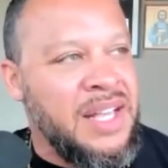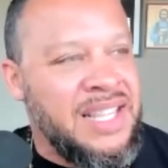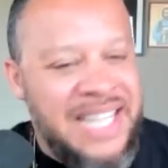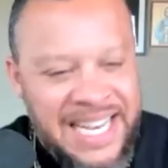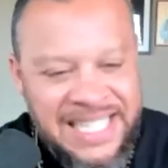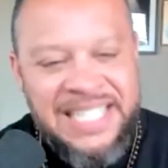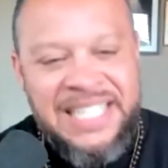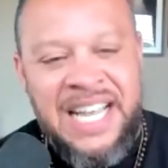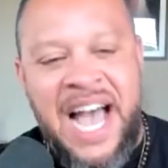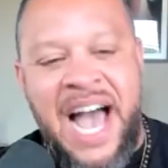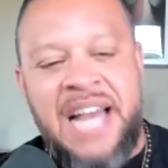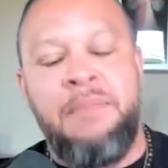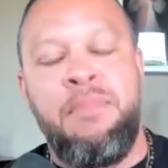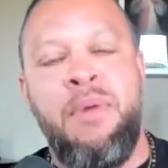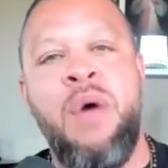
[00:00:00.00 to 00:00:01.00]
This is the
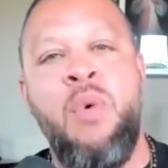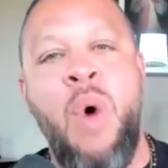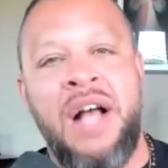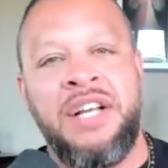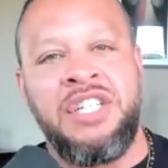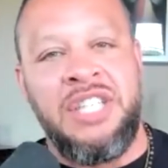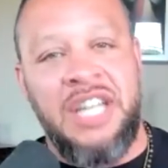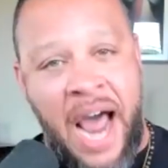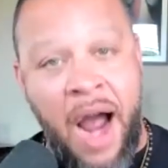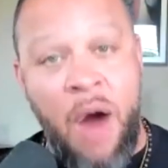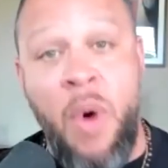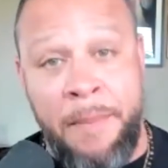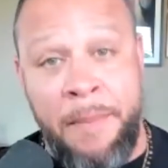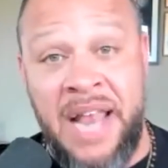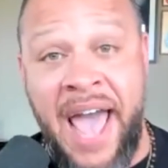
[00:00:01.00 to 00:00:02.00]
kind of brainwashing that
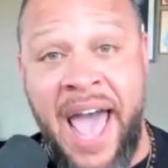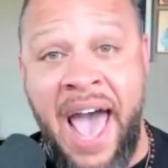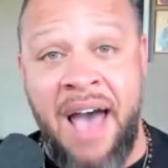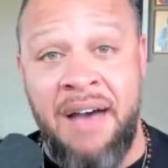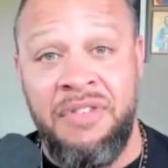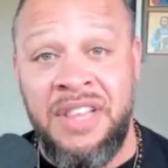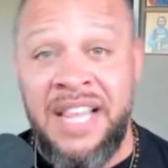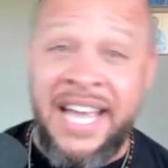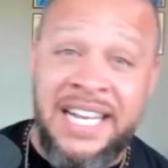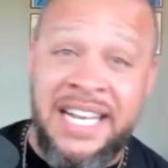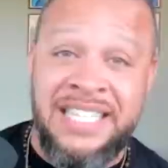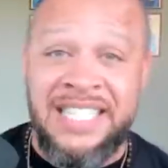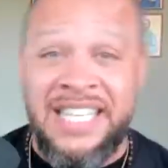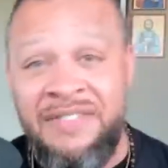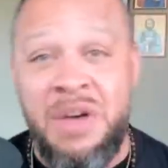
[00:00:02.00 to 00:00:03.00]
our women have.
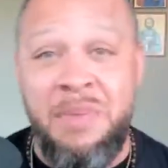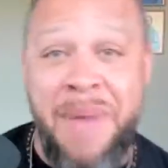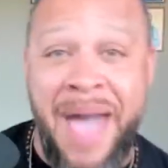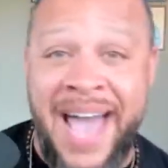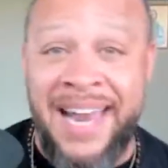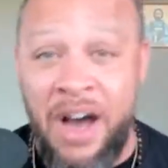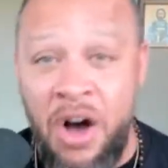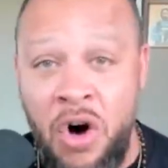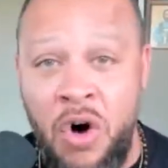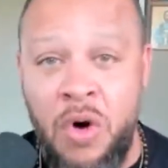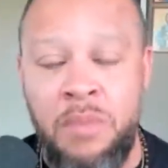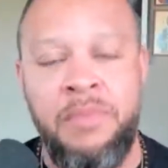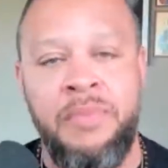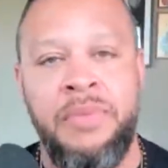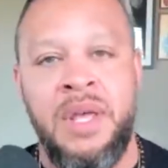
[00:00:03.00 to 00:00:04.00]
Ladies, leave your man at
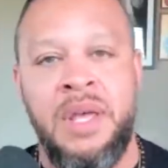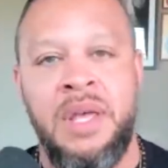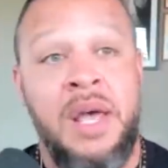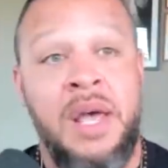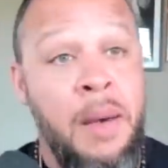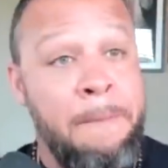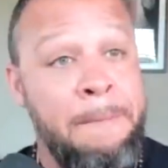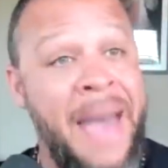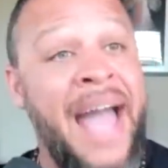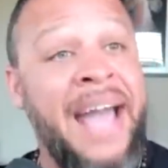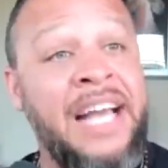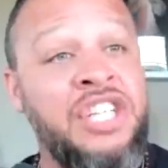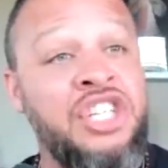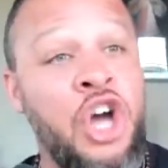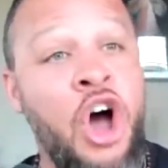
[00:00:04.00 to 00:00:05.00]
home.
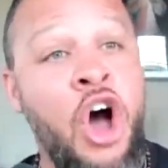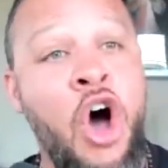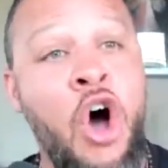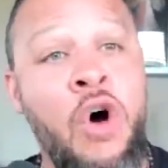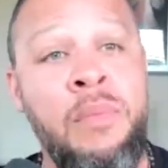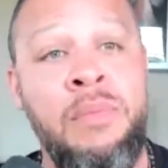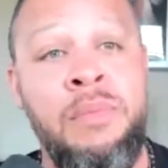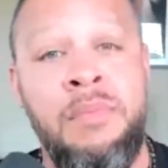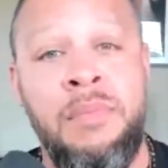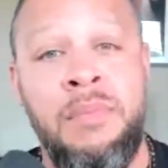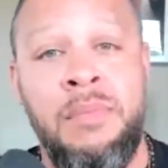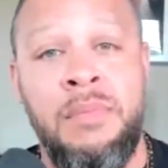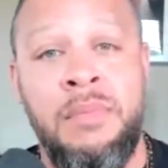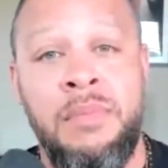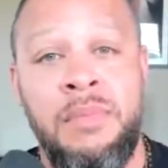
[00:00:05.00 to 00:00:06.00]
Back at your home,
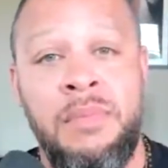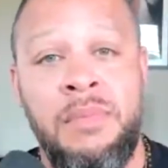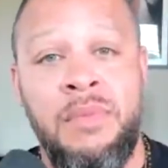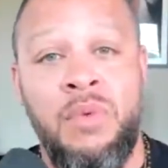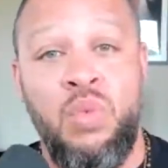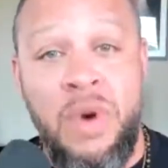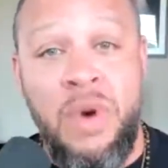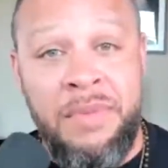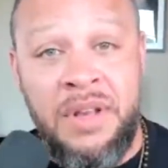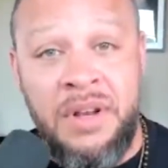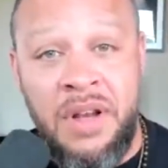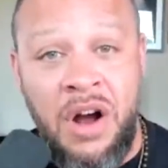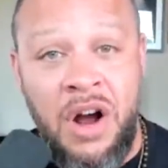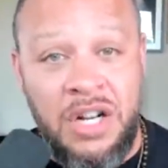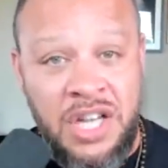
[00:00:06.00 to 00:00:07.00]

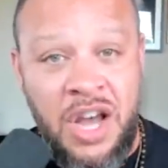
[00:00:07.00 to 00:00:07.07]
women are